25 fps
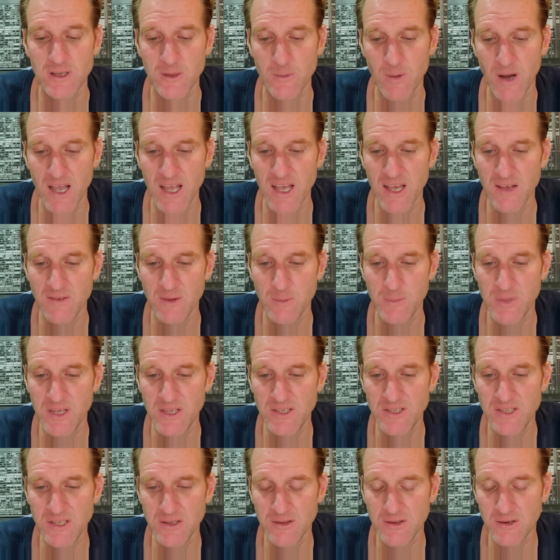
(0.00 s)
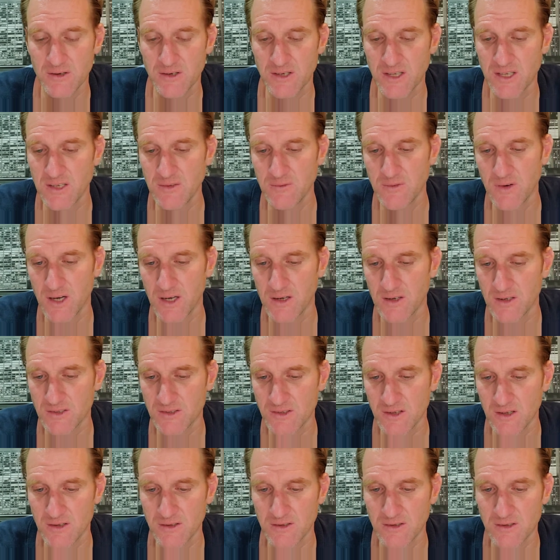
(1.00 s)
You might have the PG-13
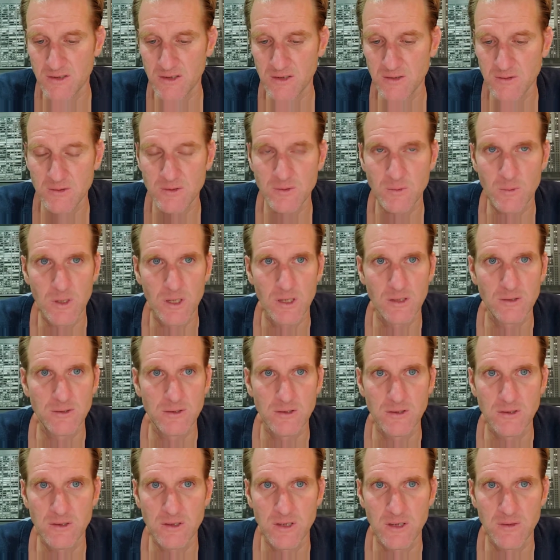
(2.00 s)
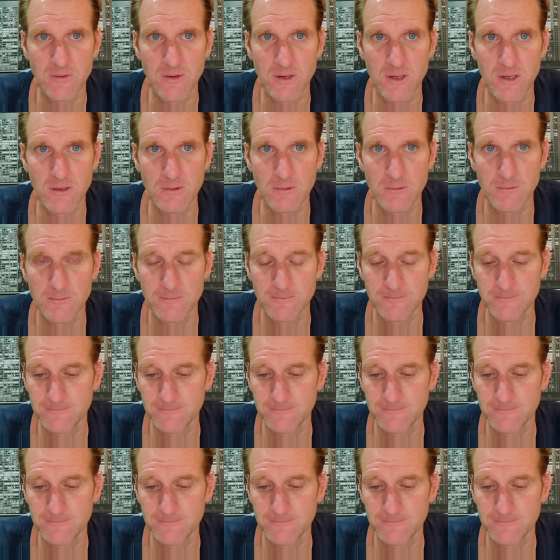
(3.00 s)
virus on there too as well, dude. You never know.